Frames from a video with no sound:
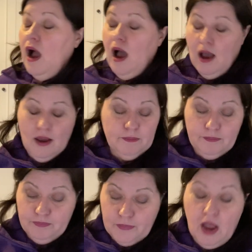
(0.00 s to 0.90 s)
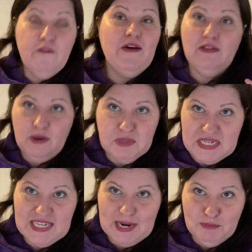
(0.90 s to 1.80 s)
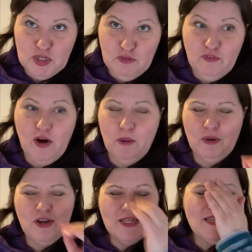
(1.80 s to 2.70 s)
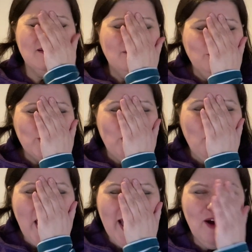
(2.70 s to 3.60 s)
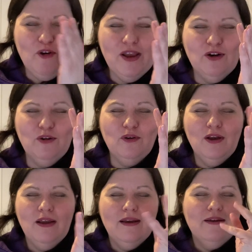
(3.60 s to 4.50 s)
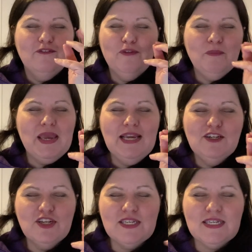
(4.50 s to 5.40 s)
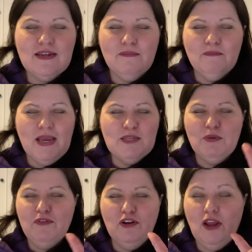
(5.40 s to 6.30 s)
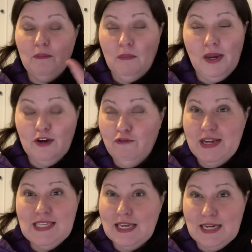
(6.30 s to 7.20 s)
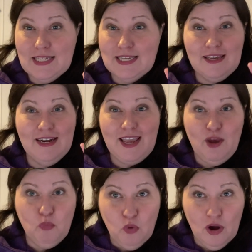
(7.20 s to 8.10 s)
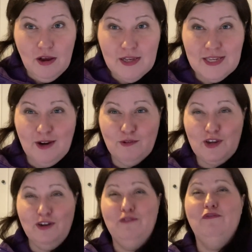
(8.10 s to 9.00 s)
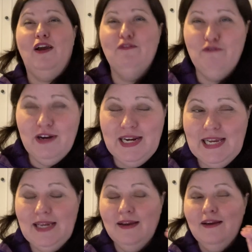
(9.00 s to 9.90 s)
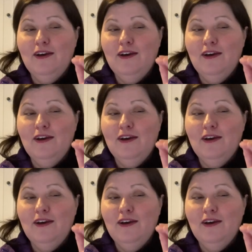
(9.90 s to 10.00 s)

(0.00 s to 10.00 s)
um, I felt that was a step too far because also hair oil for me just makes me feel like my greasiness is going to get worse and I was kind of like really